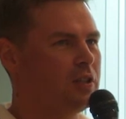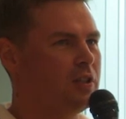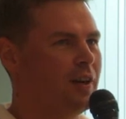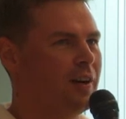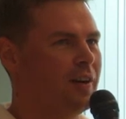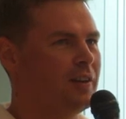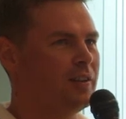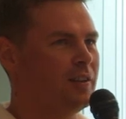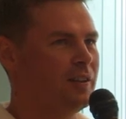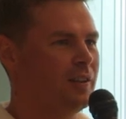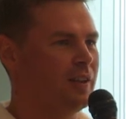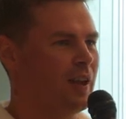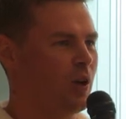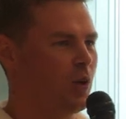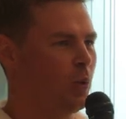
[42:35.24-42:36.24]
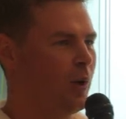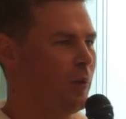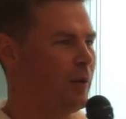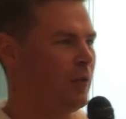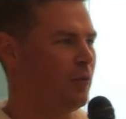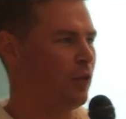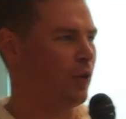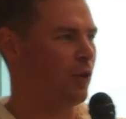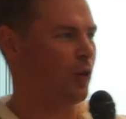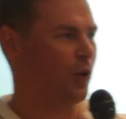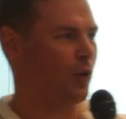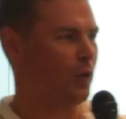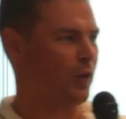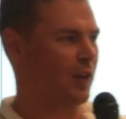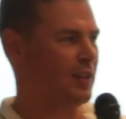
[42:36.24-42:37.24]
start, like we met for a
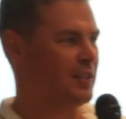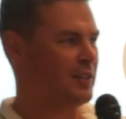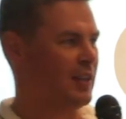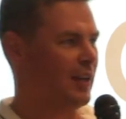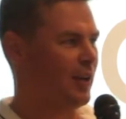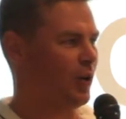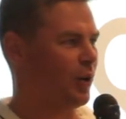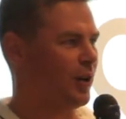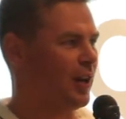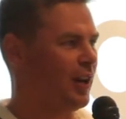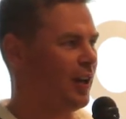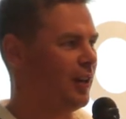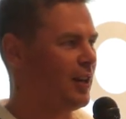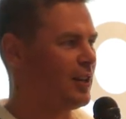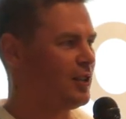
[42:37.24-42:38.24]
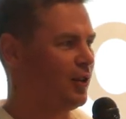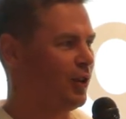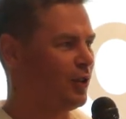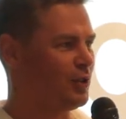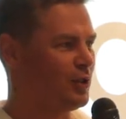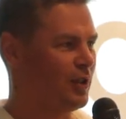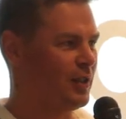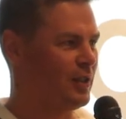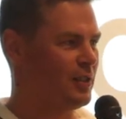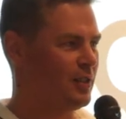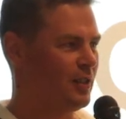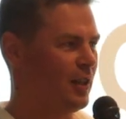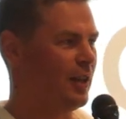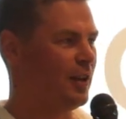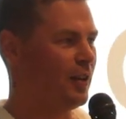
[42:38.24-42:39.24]
coffee and said, okay, let's launch this,
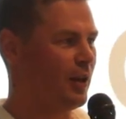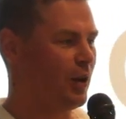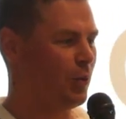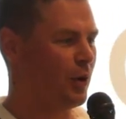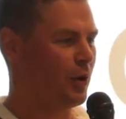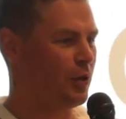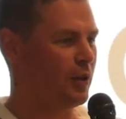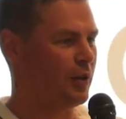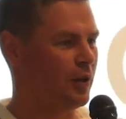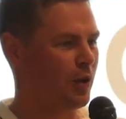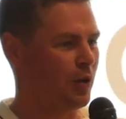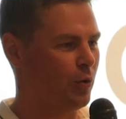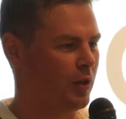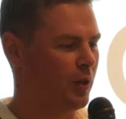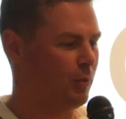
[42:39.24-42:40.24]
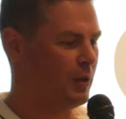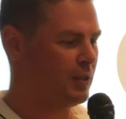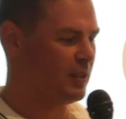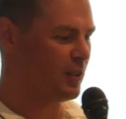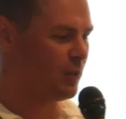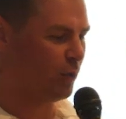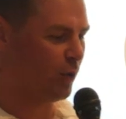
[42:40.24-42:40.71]
and then we're thinking through the business